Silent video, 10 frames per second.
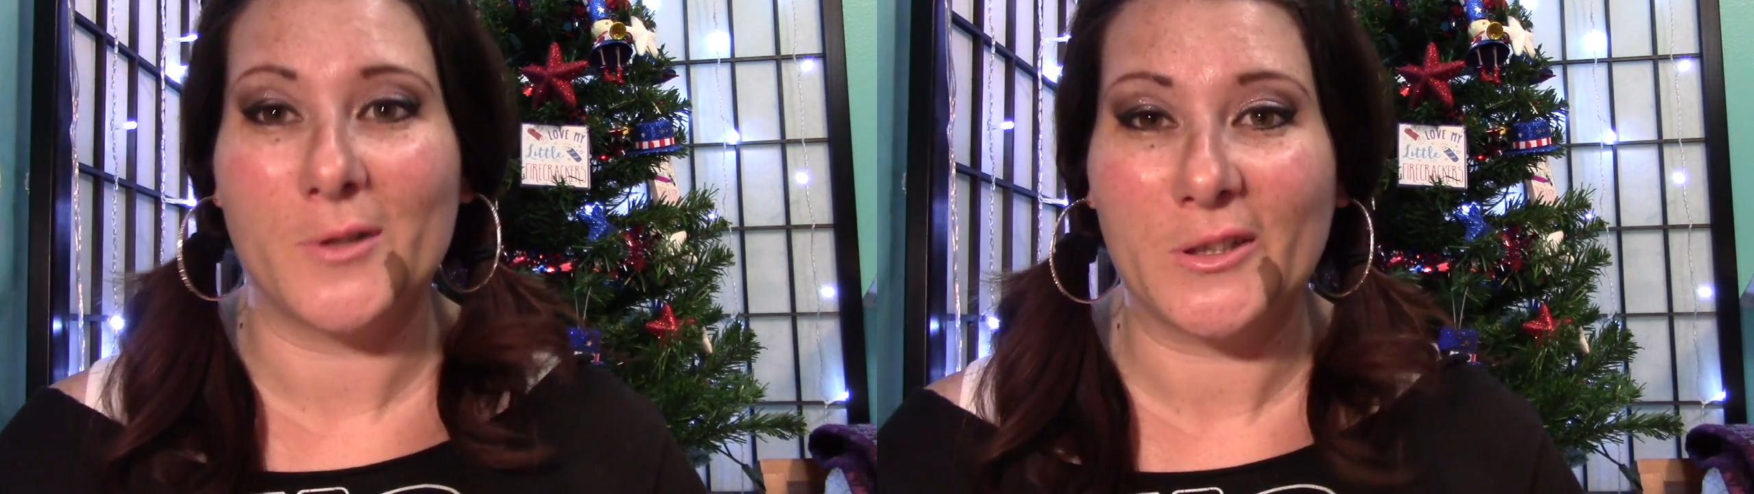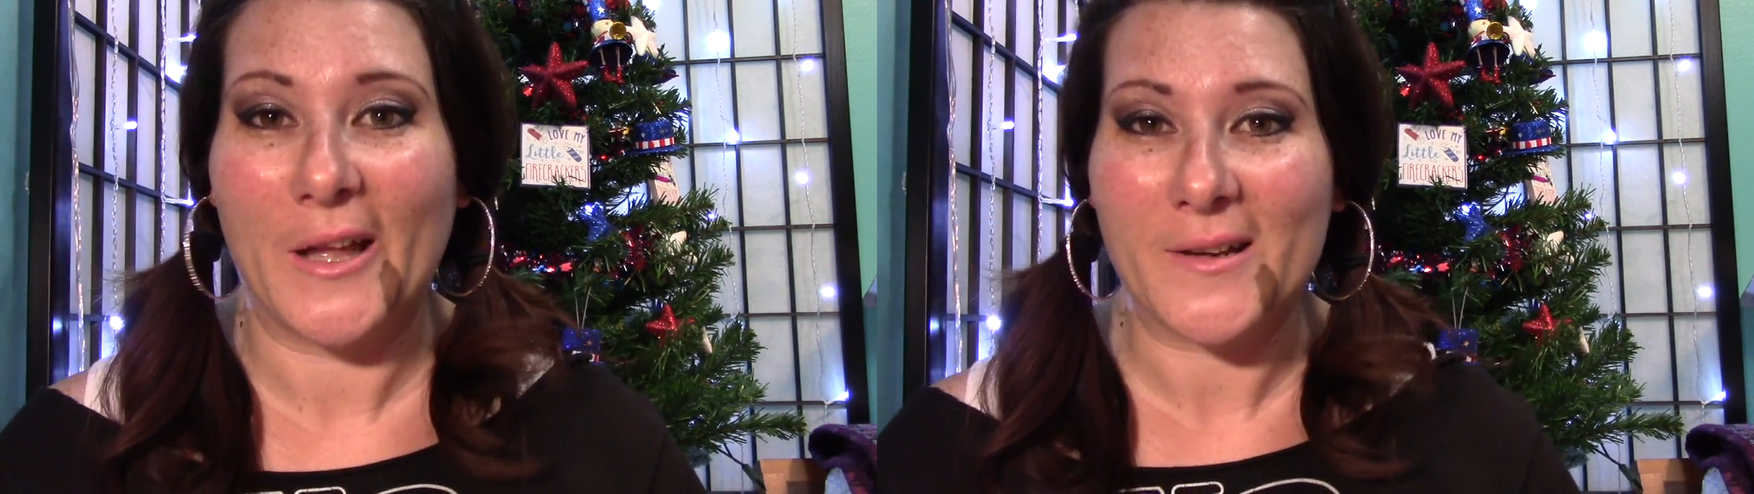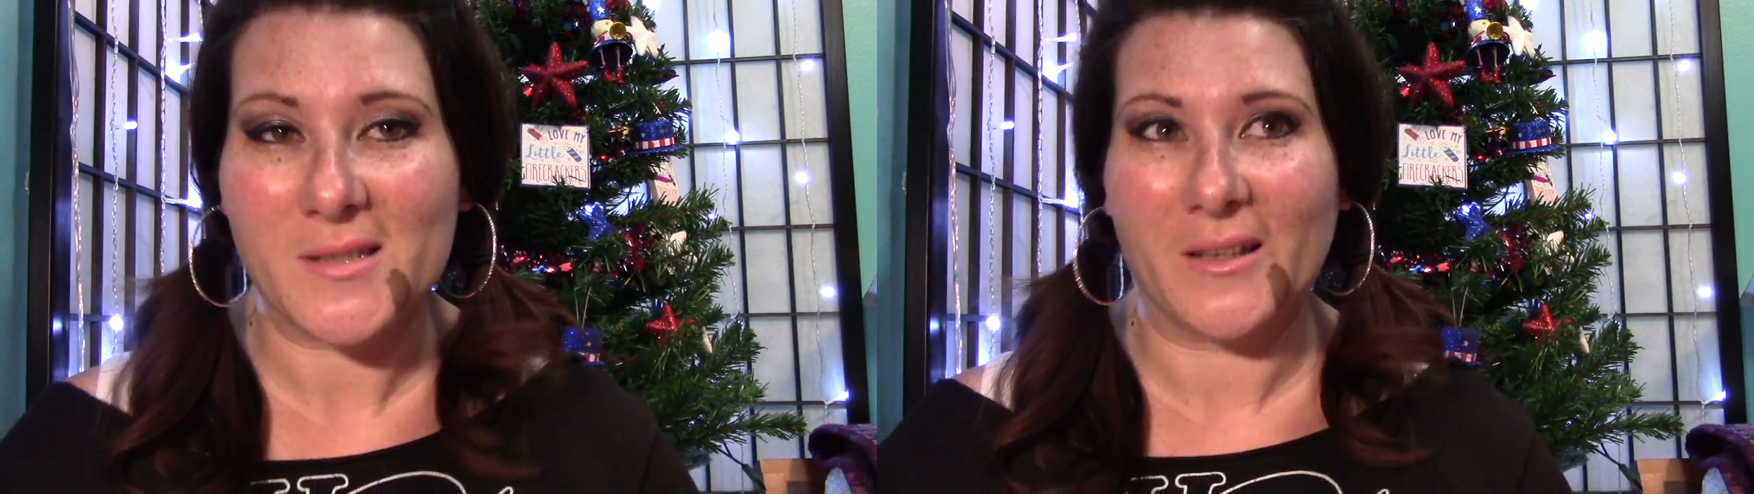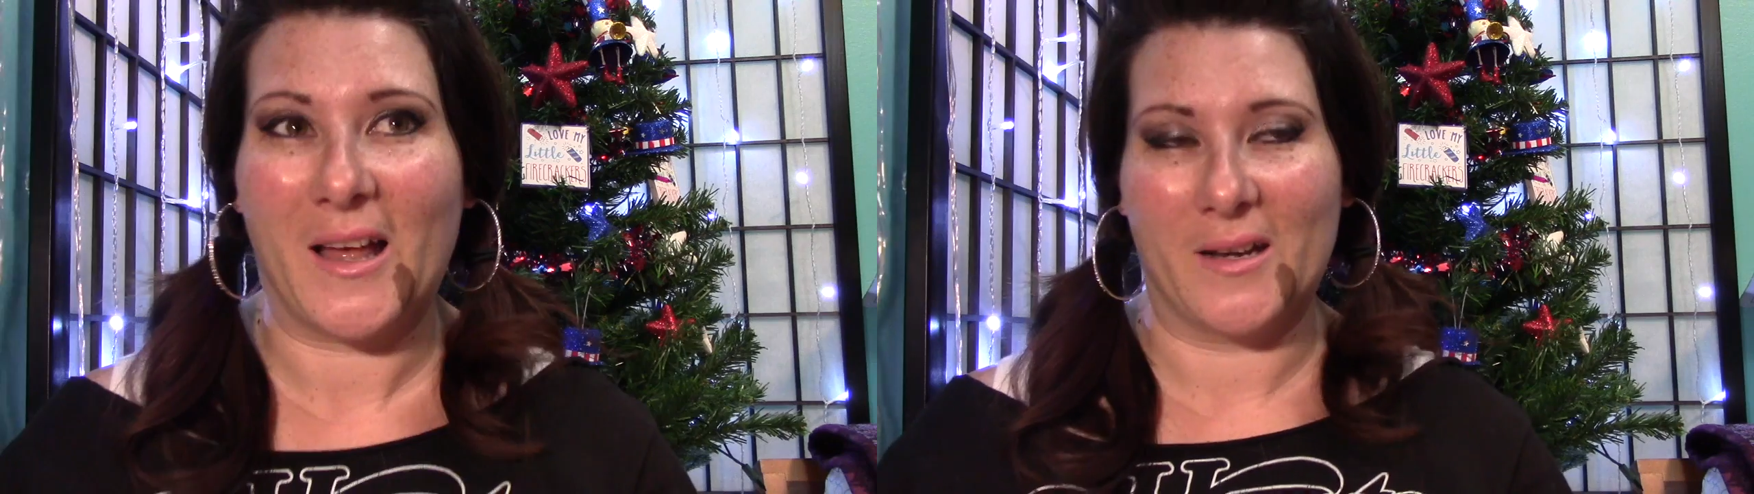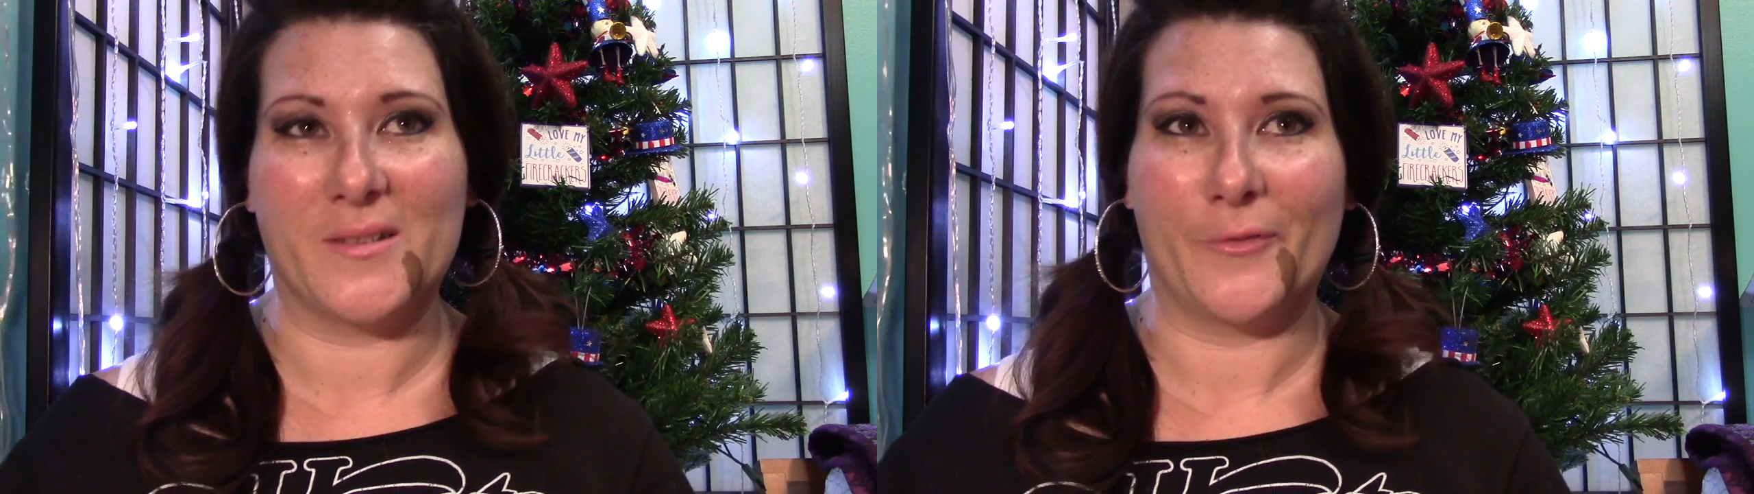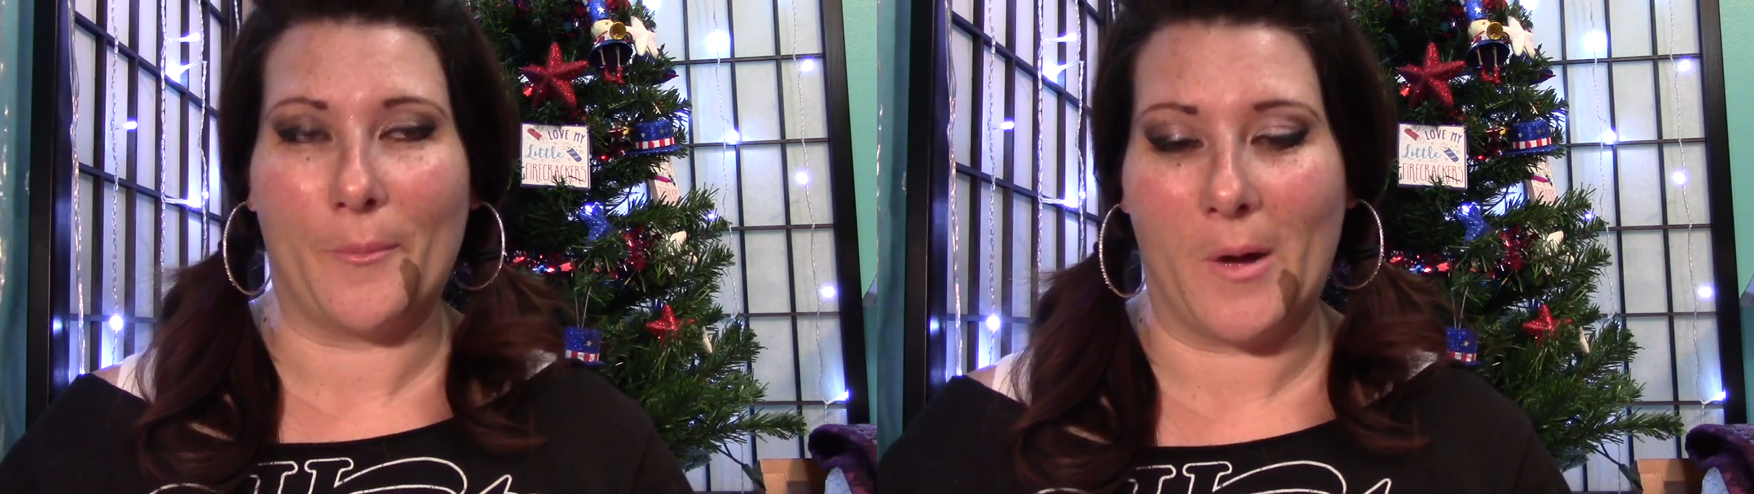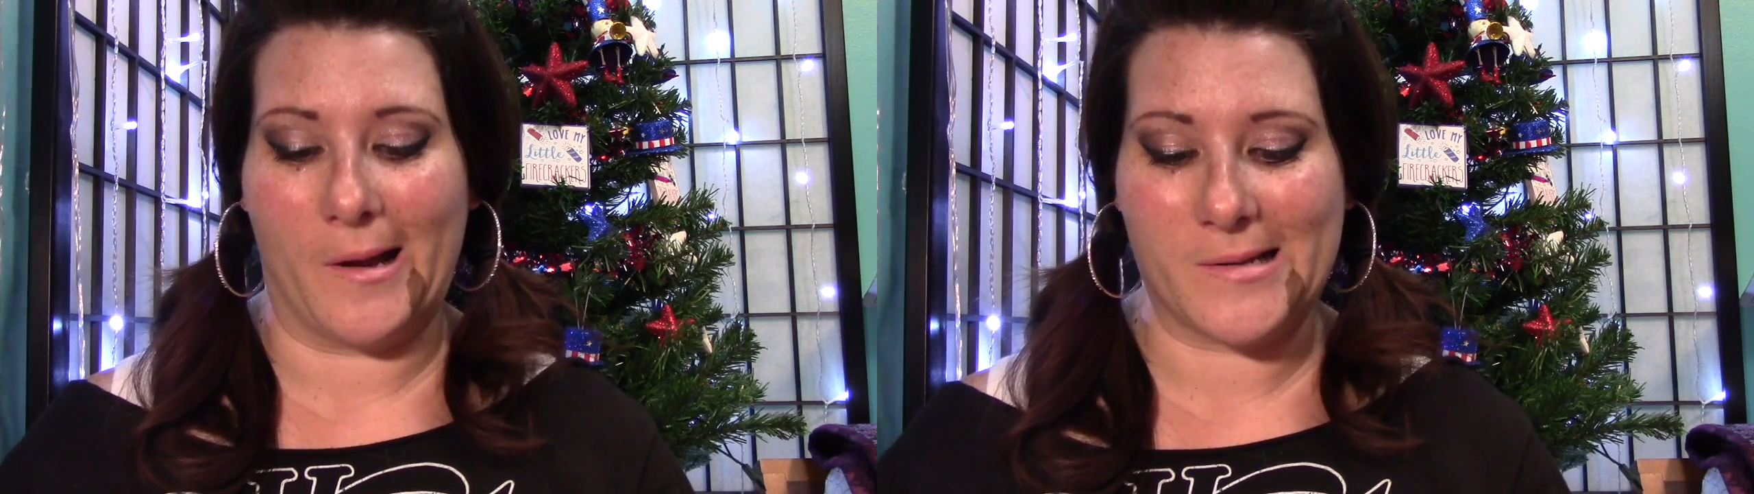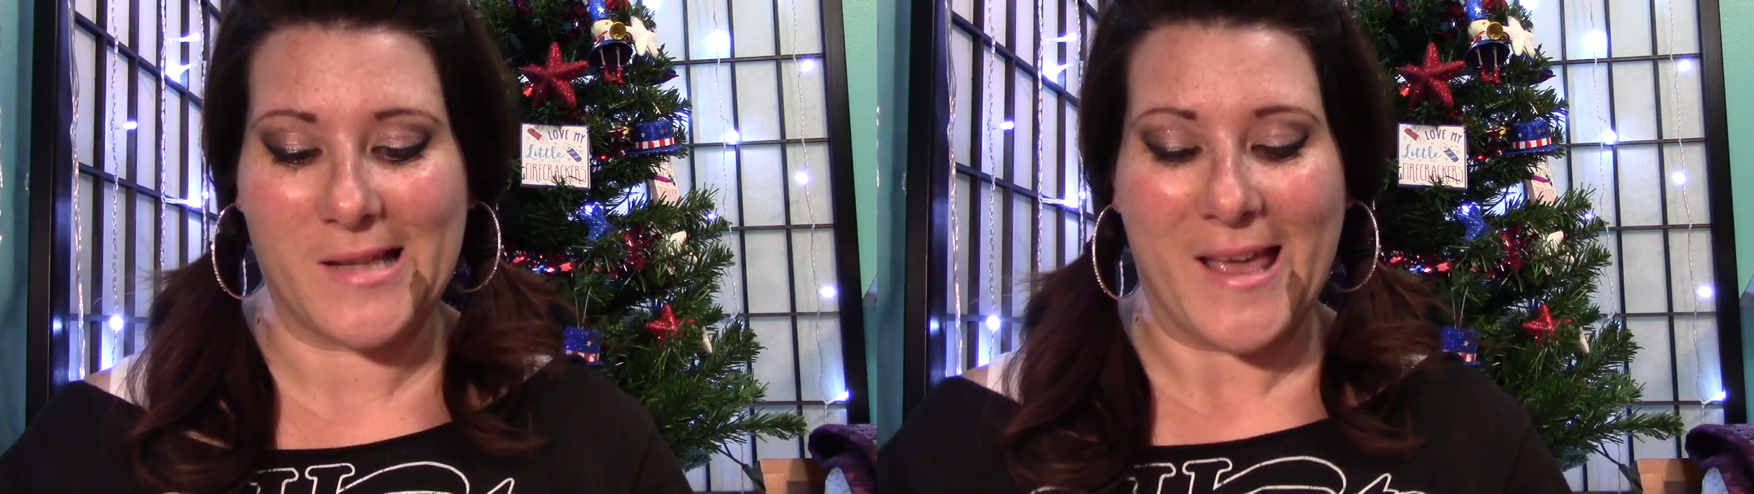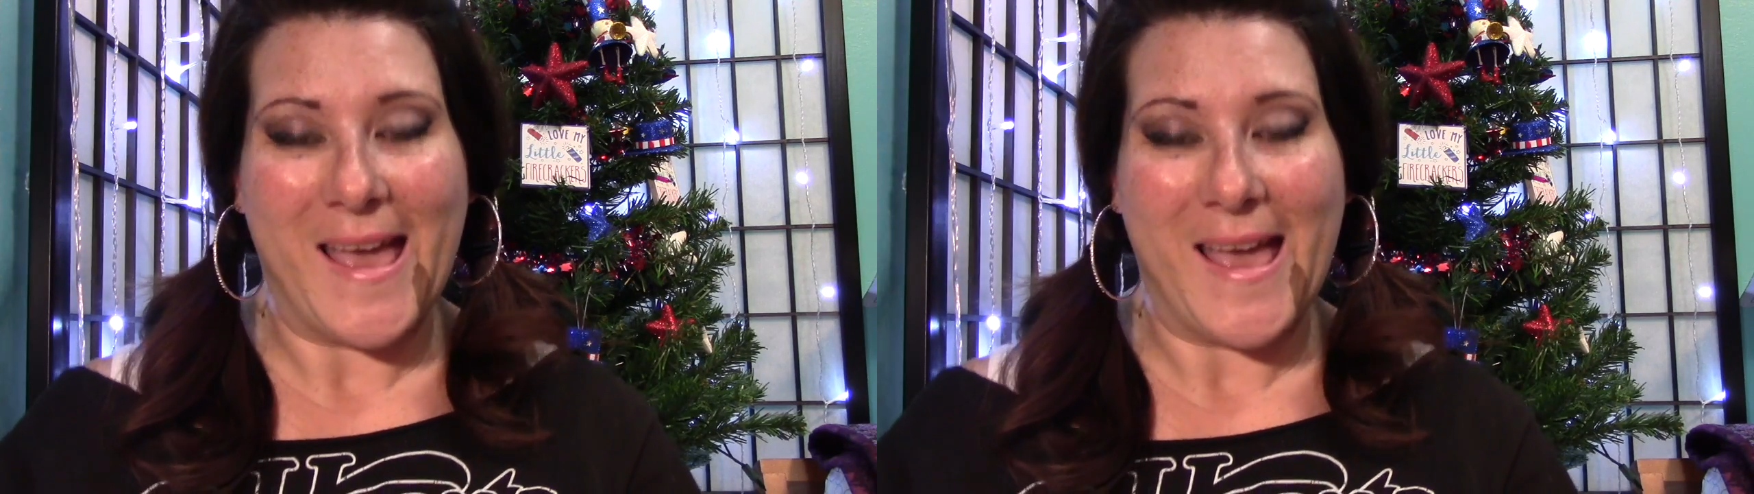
collect a lot of different mugs.